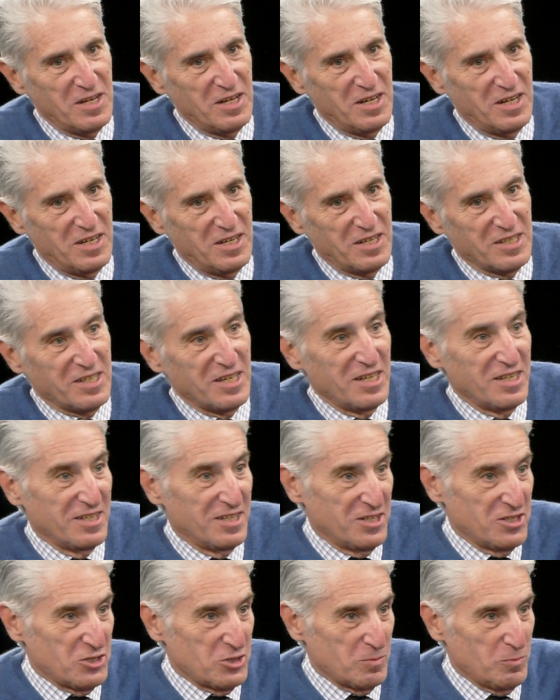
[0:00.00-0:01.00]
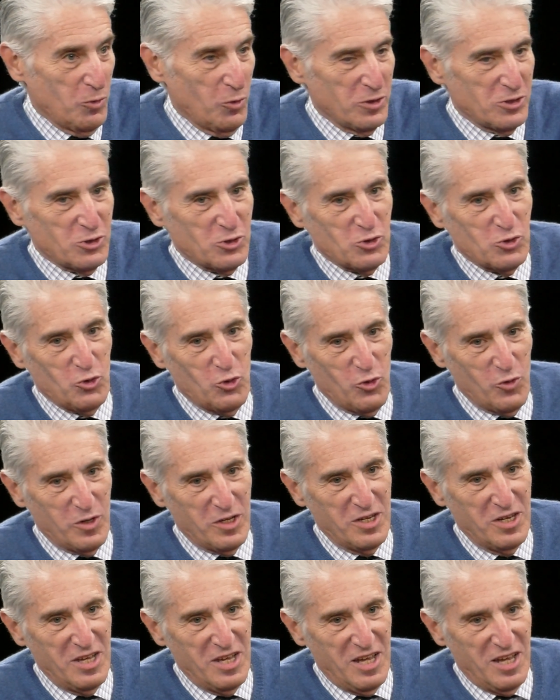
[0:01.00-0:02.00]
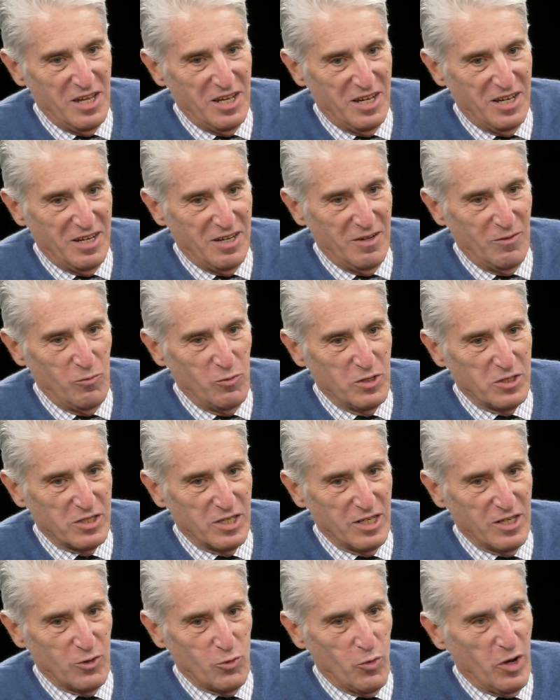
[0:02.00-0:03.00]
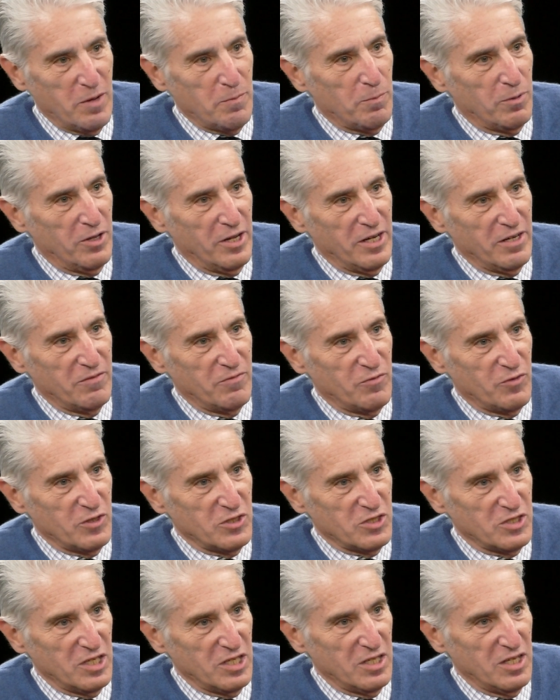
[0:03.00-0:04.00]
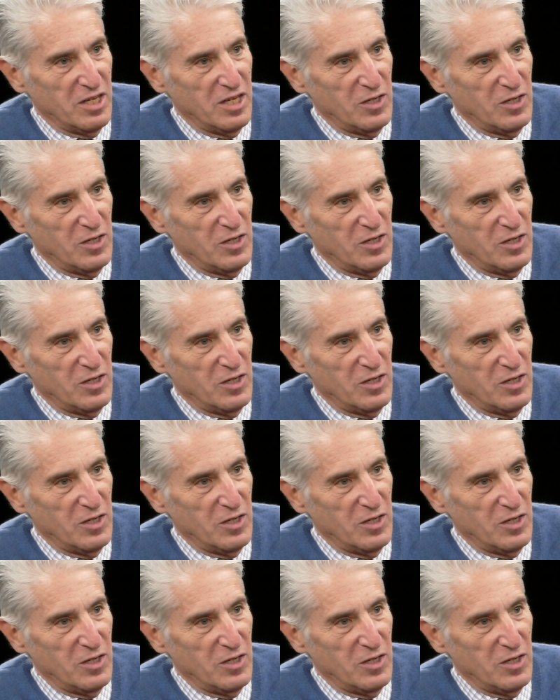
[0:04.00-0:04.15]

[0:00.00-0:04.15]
uh, again, another sports story, uh, was a great player for St.